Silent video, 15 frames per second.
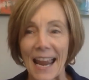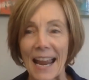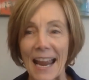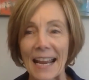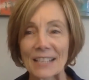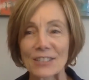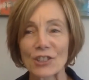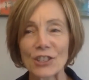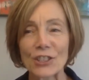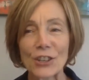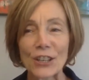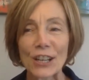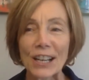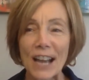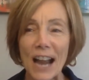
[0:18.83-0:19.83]
And she's
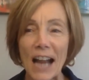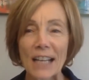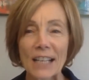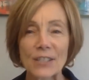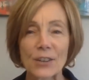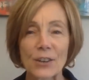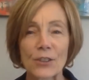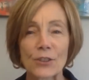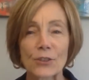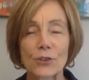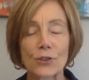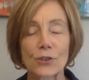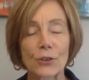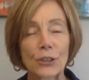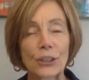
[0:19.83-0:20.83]
going to guide us on this
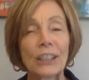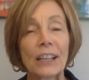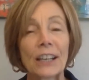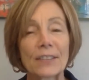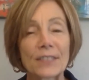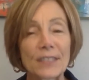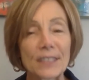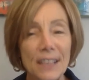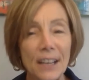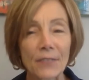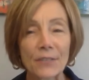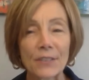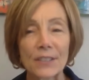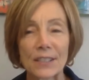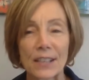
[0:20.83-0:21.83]
journey of
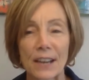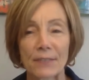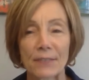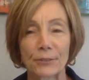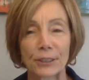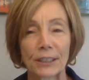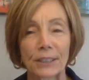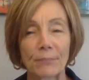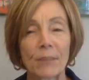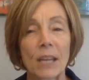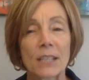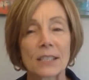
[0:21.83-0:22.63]
self-discovery